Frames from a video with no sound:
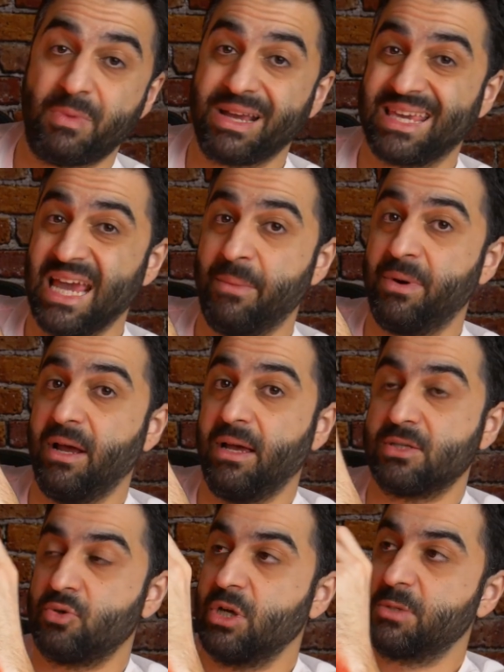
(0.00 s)
my camera
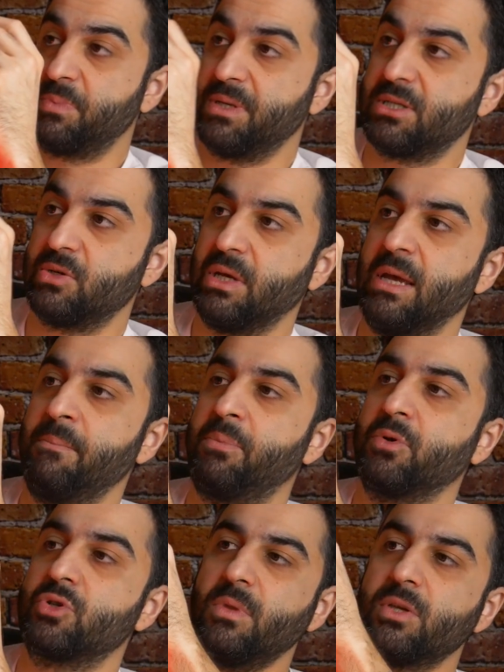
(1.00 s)
has USB-C
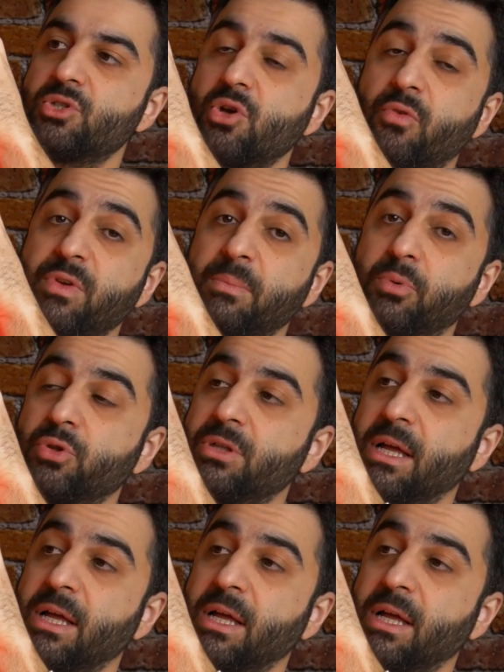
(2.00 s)
input. So we put